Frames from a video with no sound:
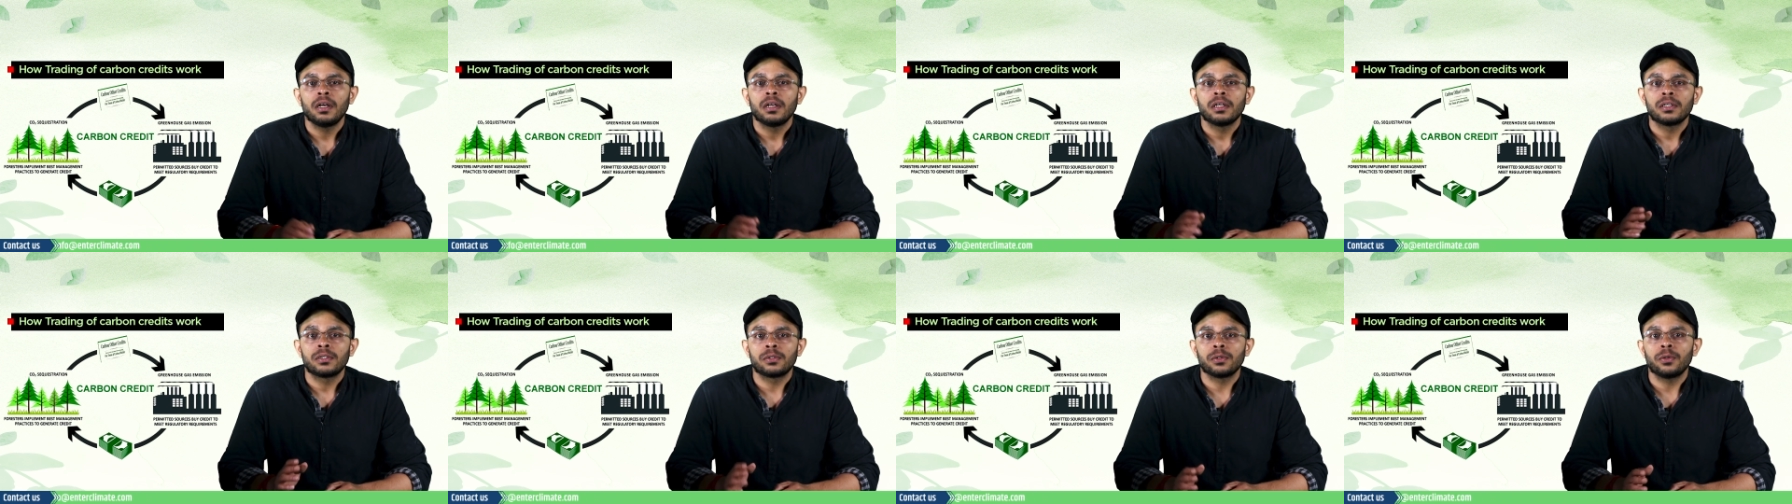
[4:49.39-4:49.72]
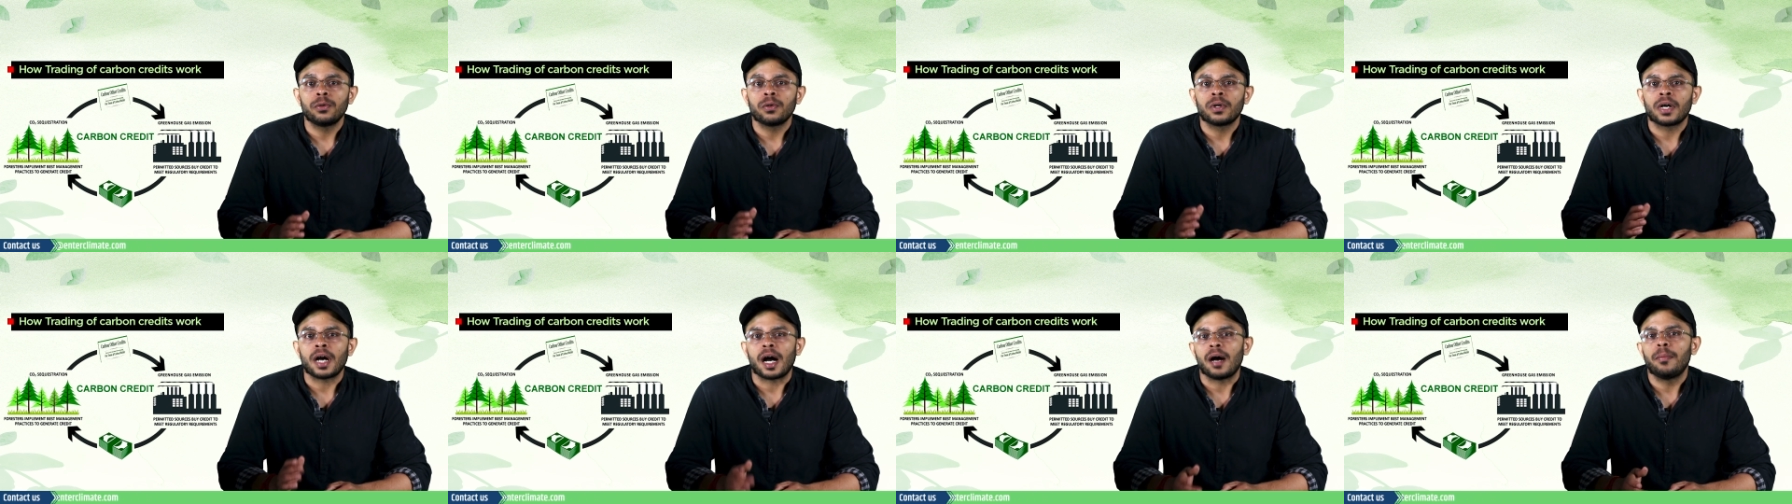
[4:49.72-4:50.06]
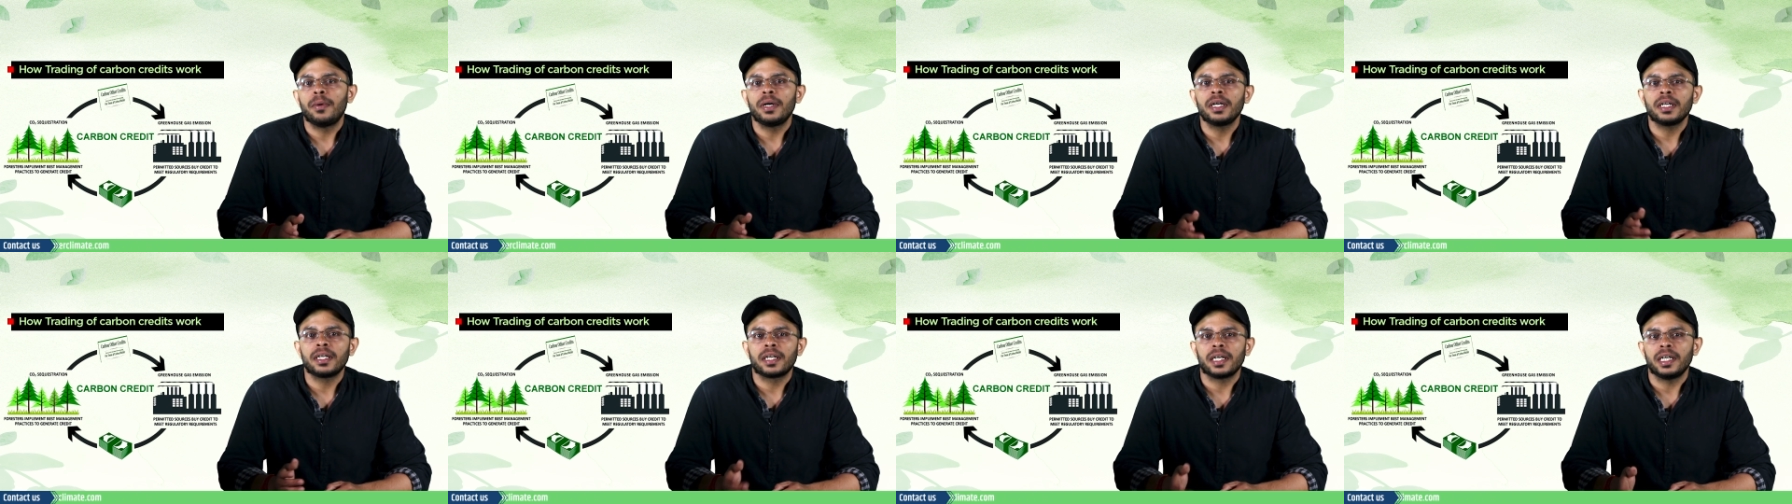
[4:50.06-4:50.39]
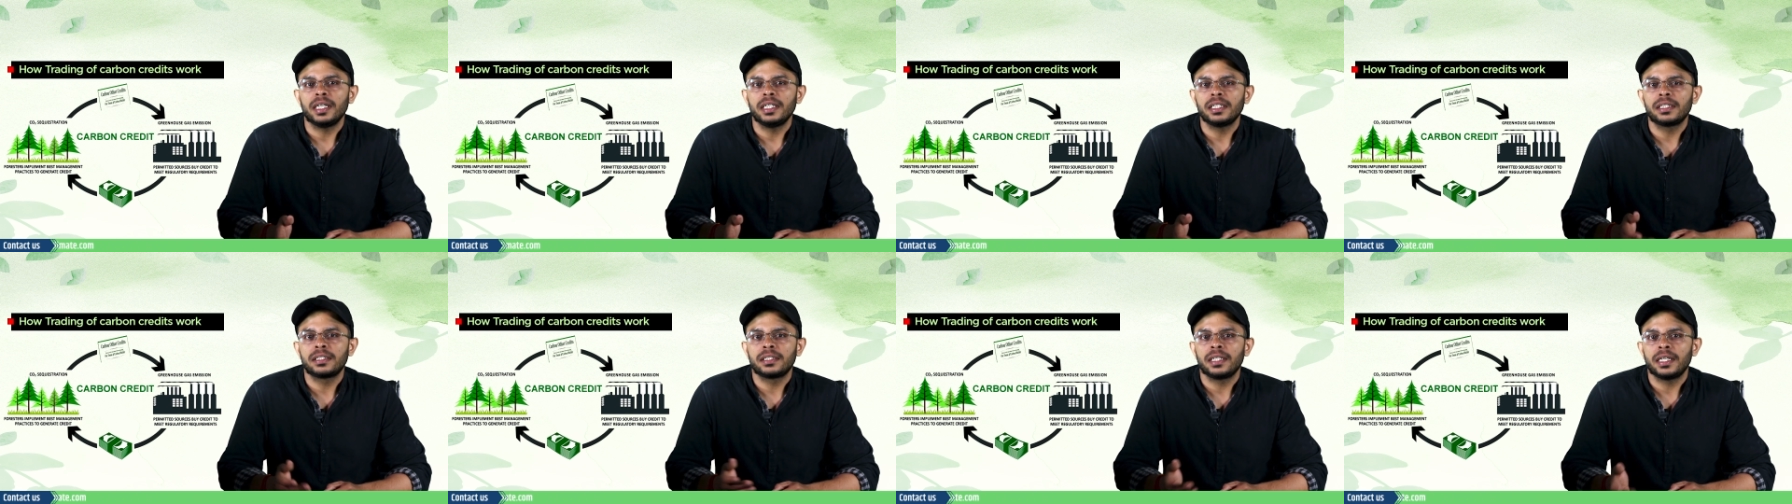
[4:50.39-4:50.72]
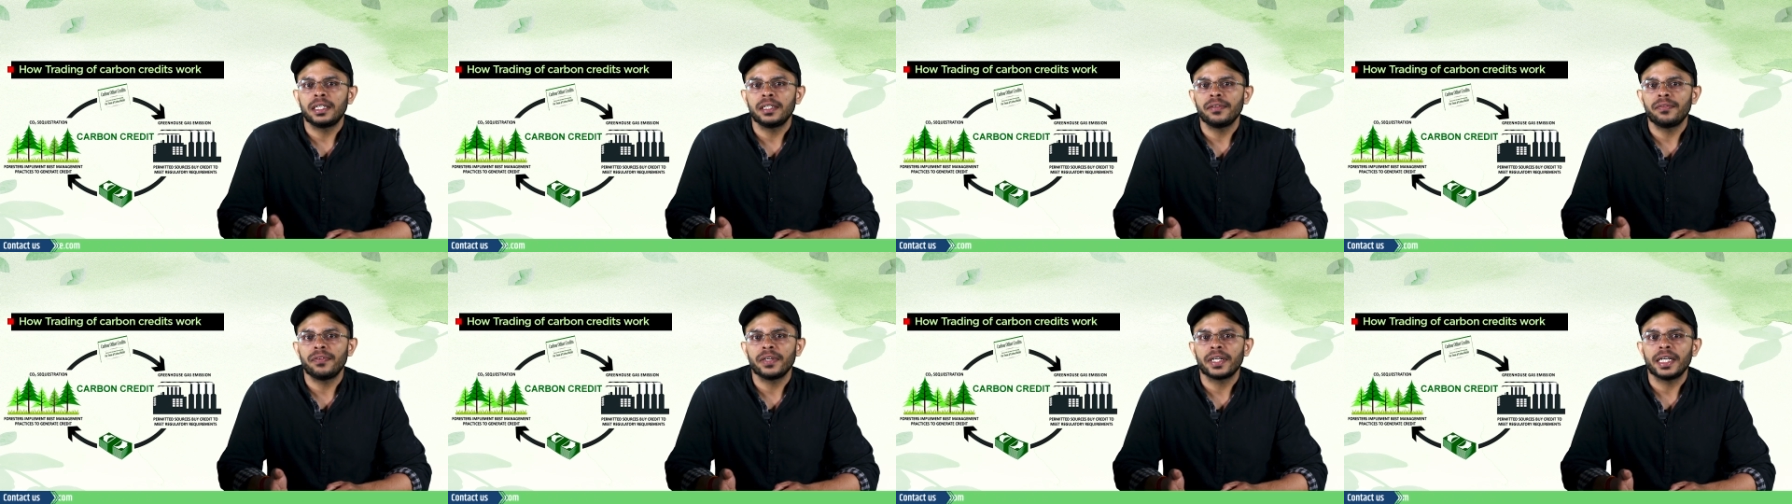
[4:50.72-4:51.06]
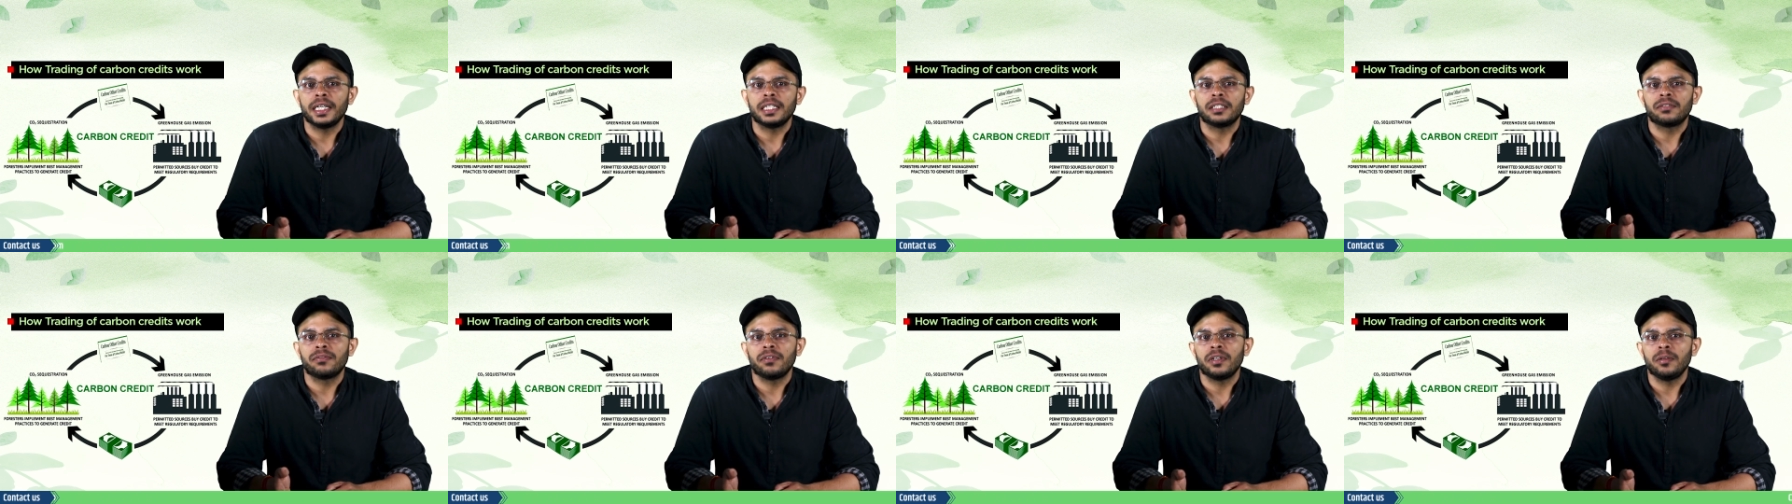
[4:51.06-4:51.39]
So, carbon credit
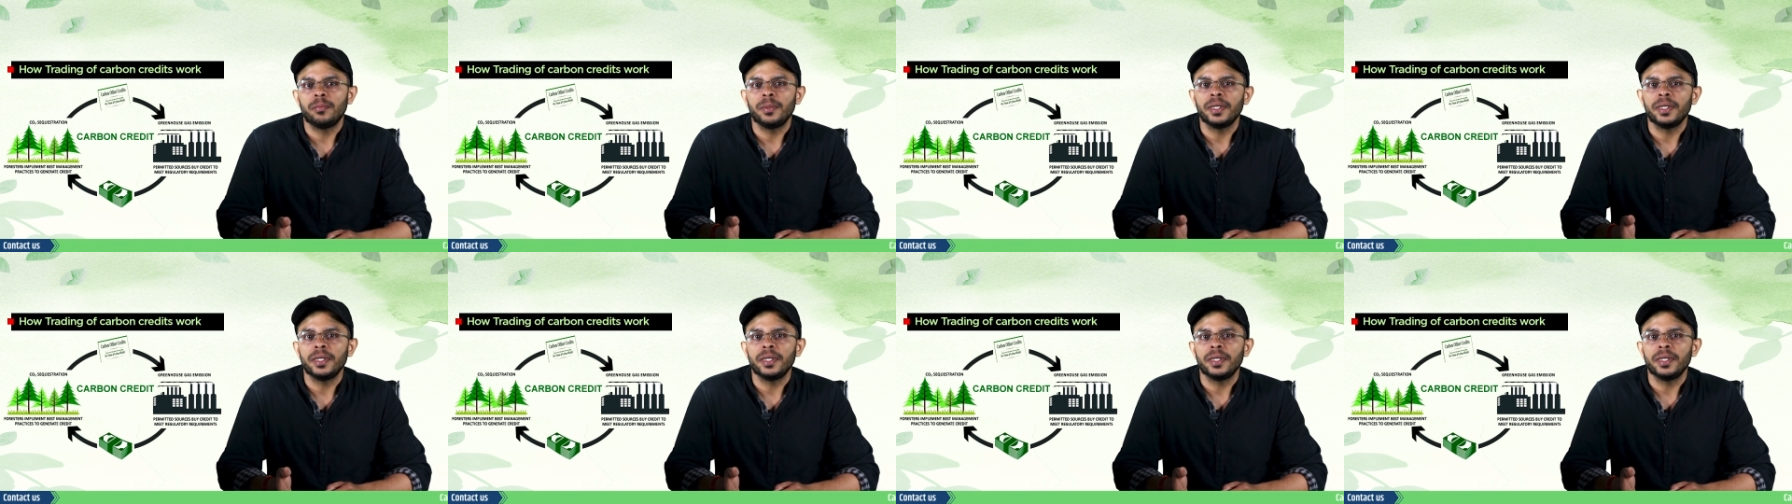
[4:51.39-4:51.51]
certificates will